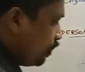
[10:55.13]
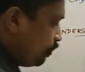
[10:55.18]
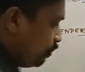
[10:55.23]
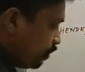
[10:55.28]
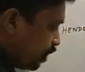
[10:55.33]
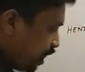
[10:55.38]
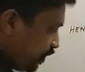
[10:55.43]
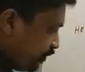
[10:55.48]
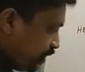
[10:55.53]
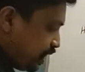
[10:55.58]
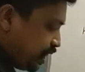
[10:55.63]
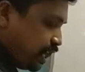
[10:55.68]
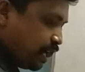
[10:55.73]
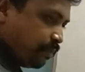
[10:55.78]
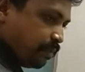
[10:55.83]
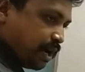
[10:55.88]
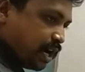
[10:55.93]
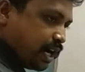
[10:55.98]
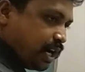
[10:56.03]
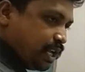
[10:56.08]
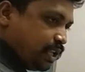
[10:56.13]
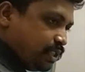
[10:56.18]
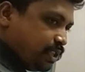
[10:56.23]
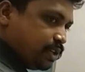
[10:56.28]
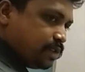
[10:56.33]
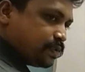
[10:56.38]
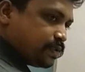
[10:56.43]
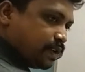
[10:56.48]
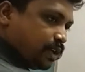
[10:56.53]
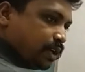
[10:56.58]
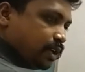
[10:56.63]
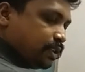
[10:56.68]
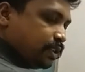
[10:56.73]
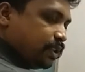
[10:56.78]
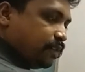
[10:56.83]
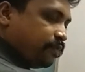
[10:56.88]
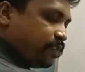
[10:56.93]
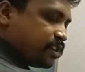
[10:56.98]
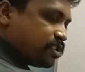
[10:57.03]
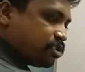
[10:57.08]
when I am adding this, the
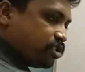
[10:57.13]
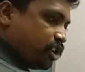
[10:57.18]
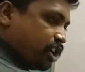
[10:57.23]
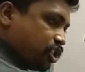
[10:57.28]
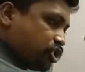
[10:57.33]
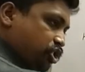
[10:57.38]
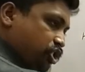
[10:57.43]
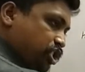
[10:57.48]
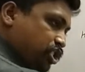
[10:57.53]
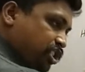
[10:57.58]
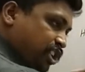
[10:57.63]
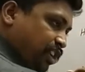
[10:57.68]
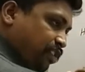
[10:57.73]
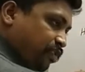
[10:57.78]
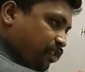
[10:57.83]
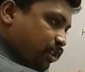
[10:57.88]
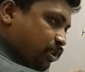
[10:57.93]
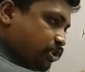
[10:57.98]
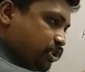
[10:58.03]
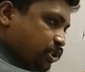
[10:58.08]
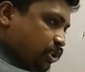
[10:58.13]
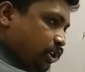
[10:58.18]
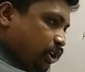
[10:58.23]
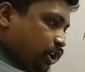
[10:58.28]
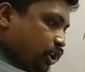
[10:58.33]
first reaction is reversed.